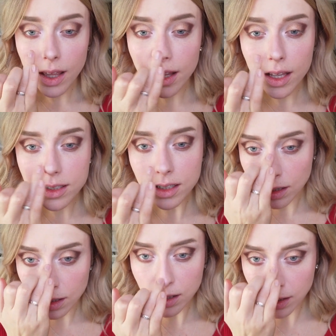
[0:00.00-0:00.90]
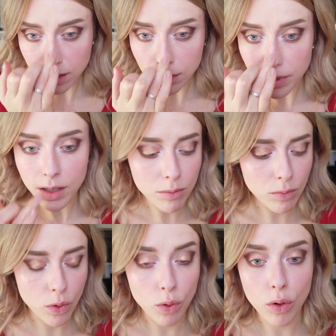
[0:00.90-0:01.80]
and a little bit
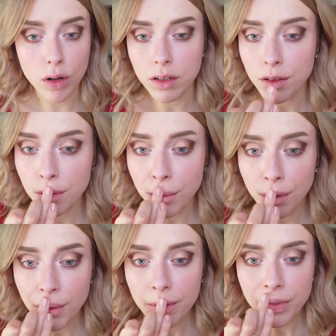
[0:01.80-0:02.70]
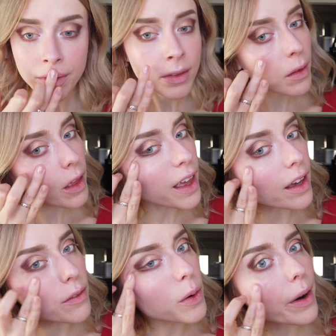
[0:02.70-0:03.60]
more
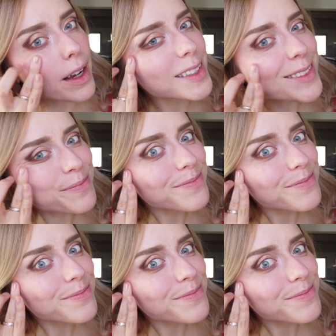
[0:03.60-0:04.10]
everywhere else.